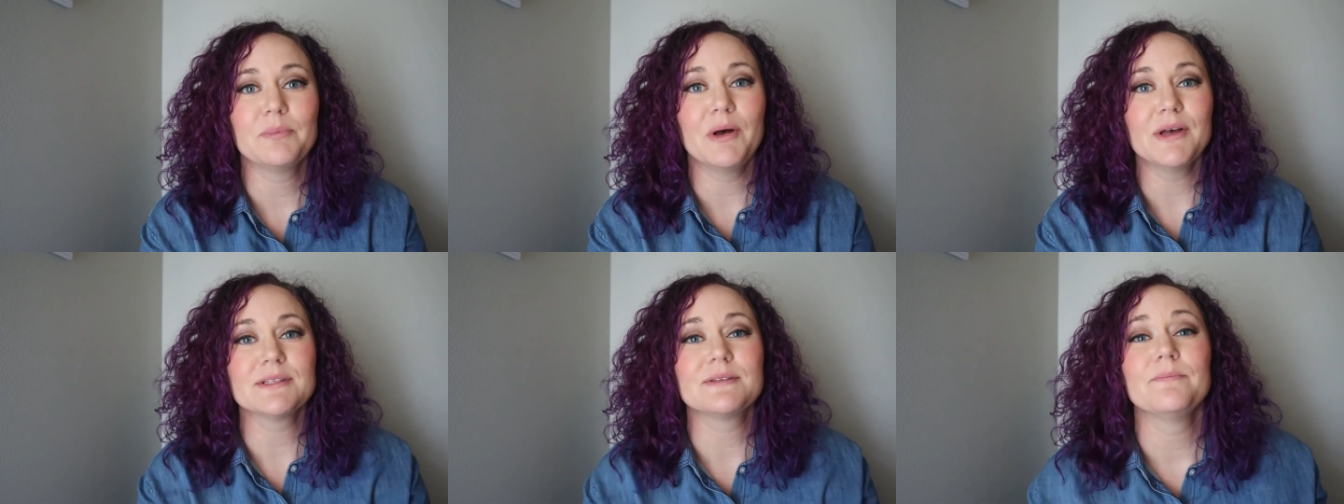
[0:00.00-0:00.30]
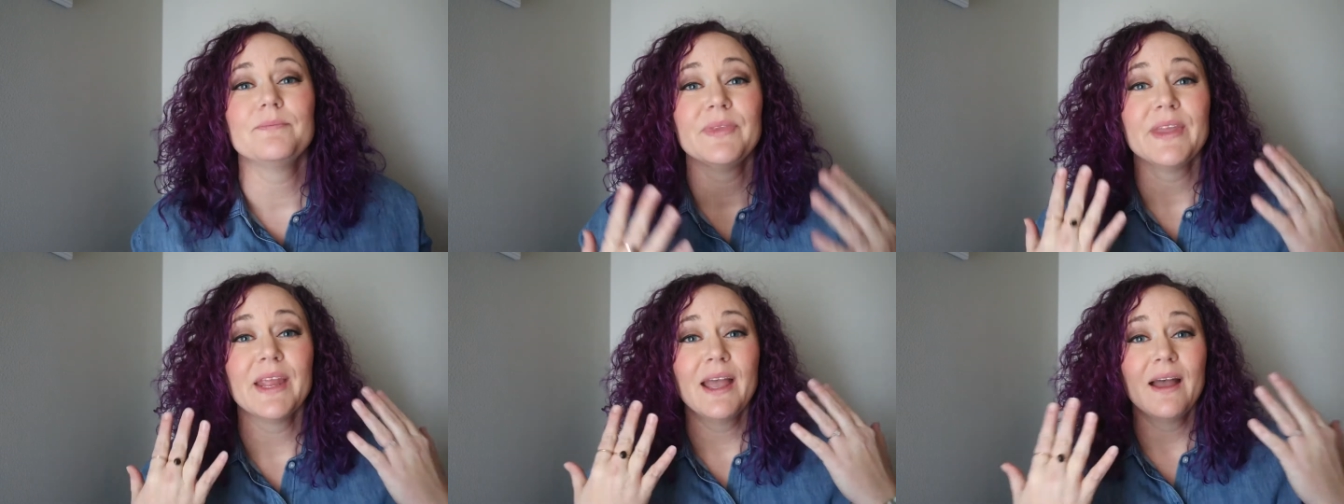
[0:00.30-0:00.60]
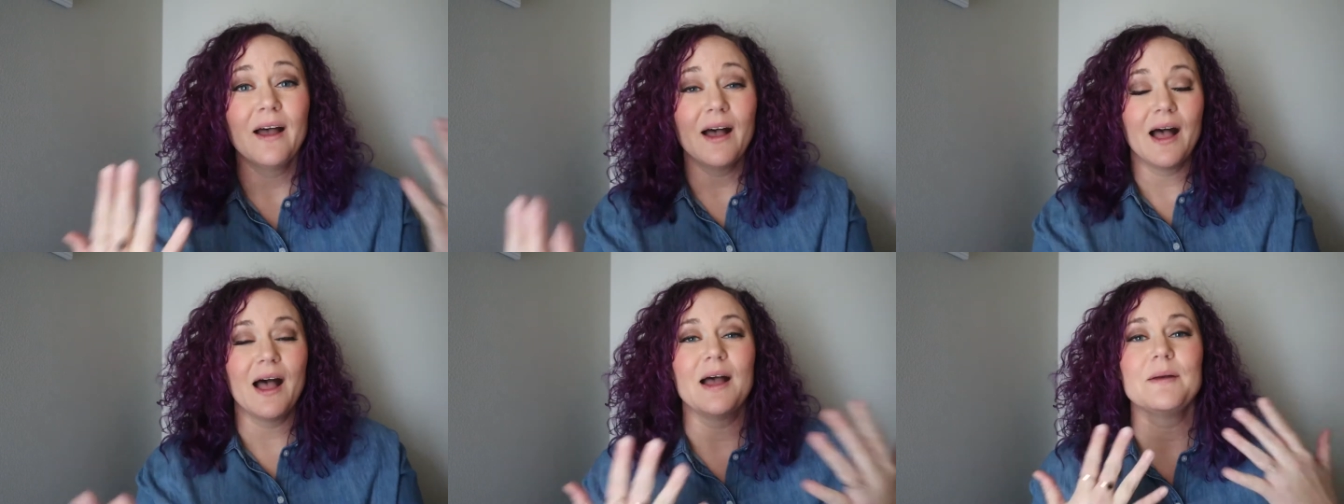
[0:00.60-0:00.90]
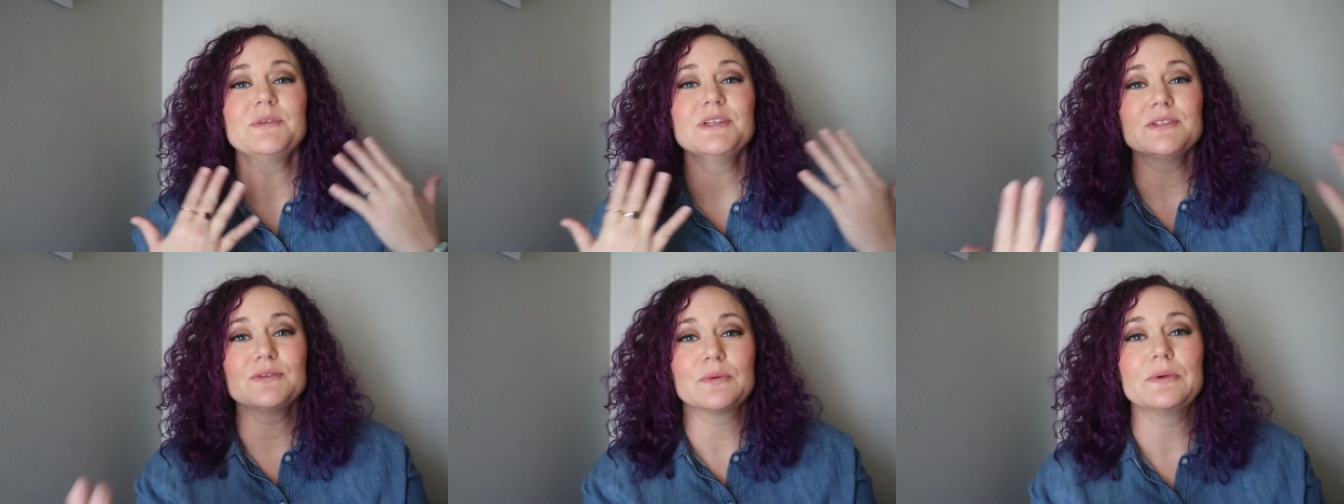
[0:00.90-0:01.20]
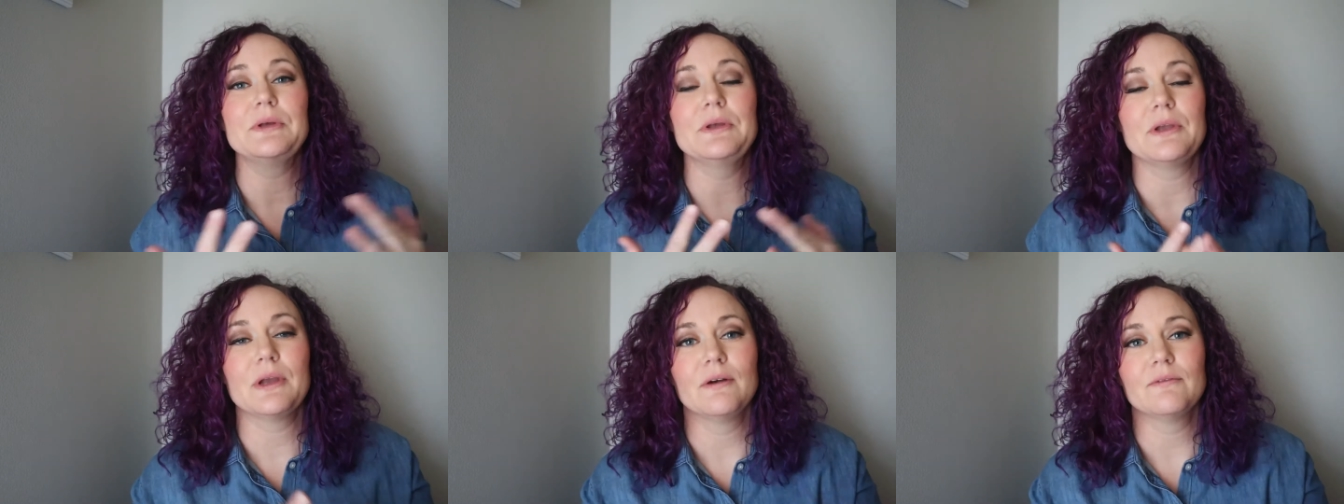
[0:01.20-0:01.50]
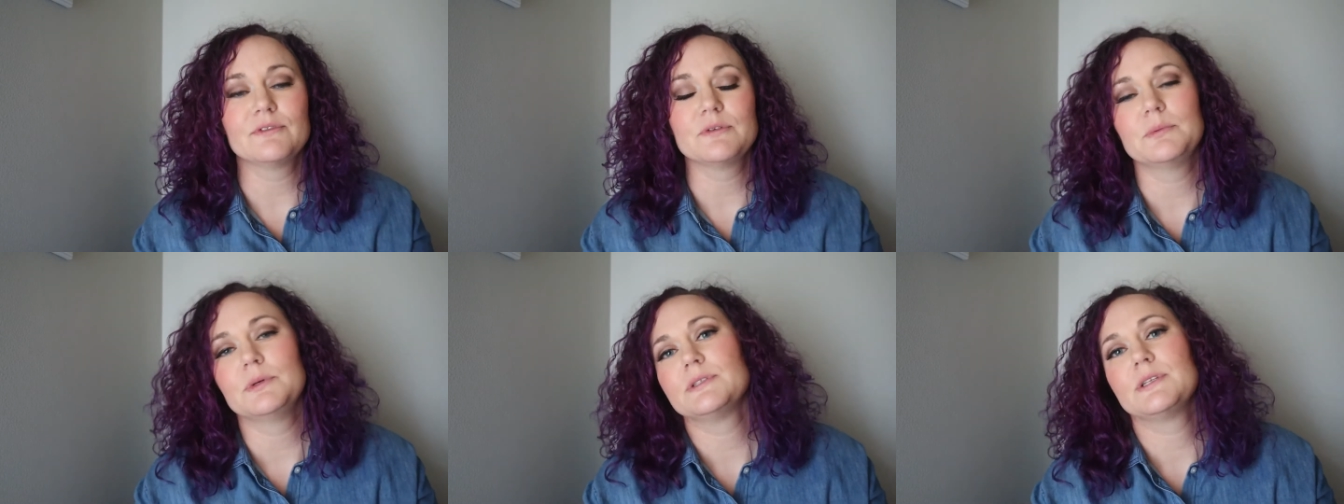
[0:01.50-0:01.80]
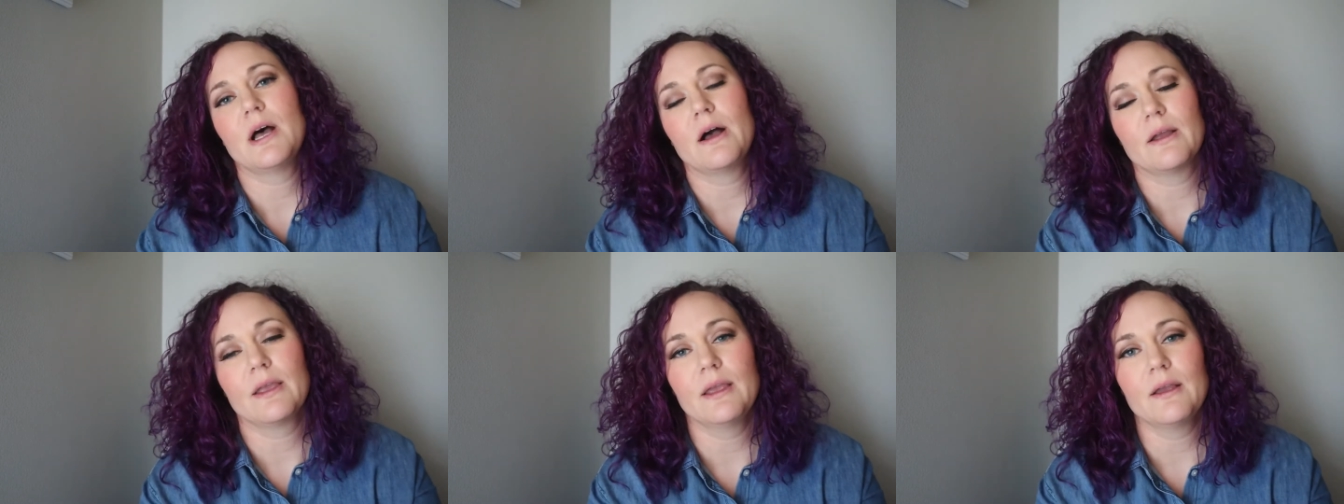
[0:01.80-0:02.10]
Plus, I'm just really comfortable
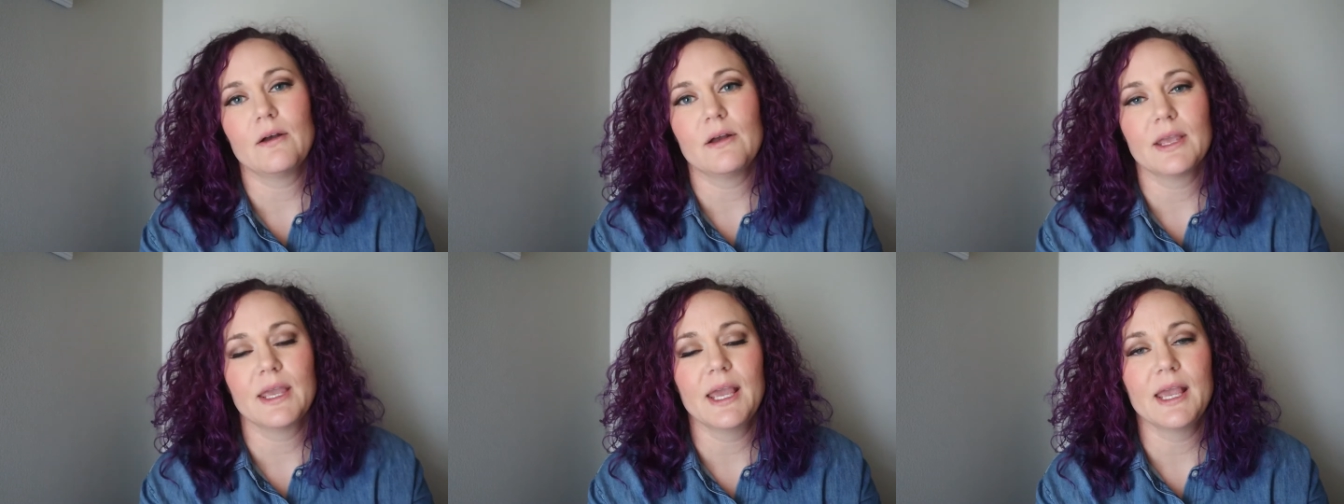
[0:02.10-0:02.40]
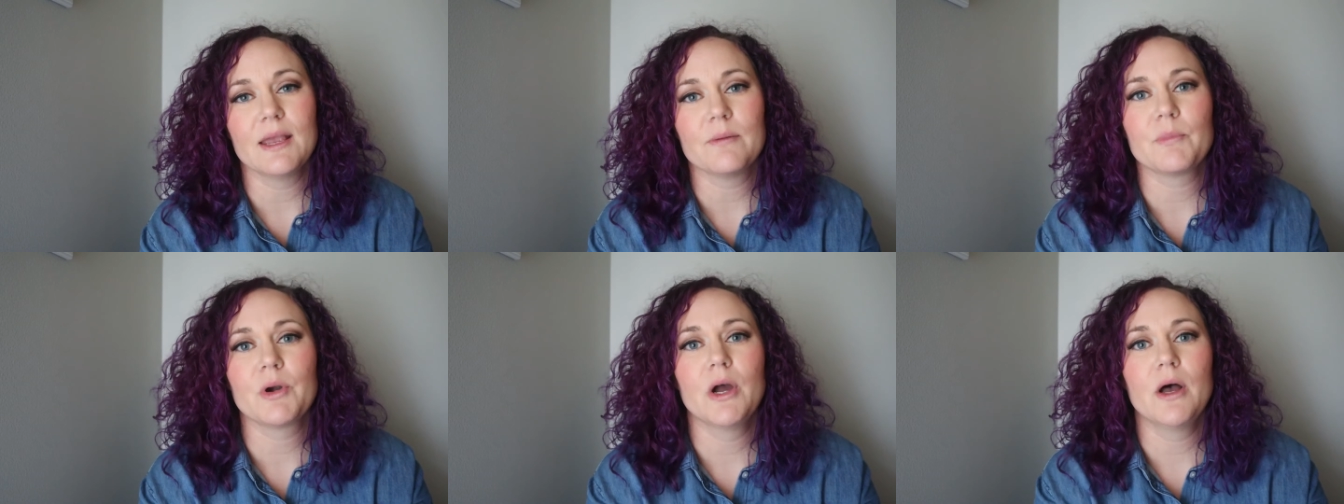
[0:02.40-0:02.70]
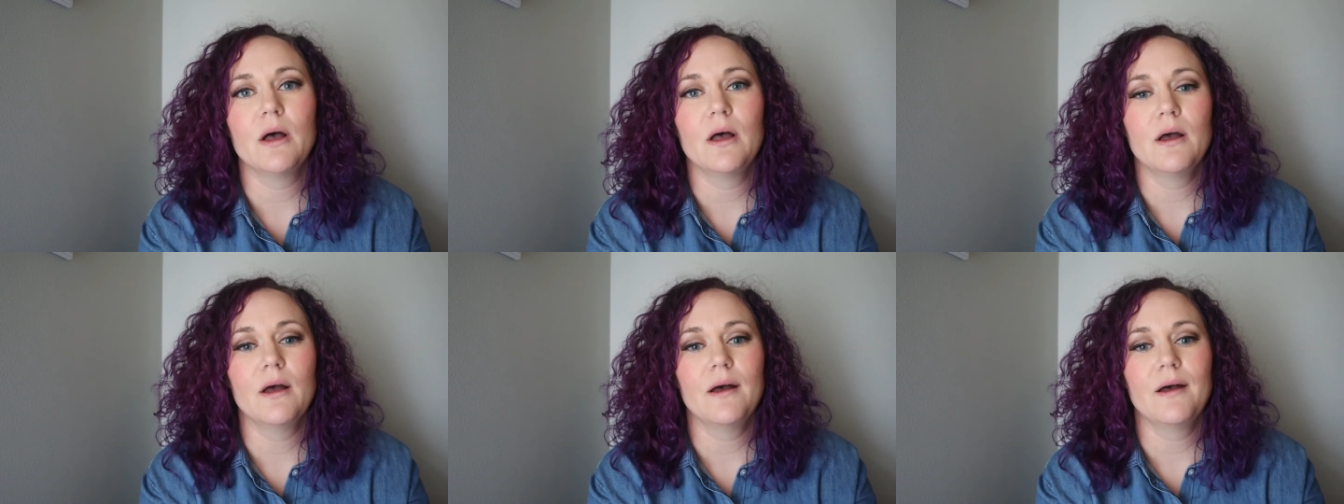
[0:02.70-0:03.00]
talking on camera,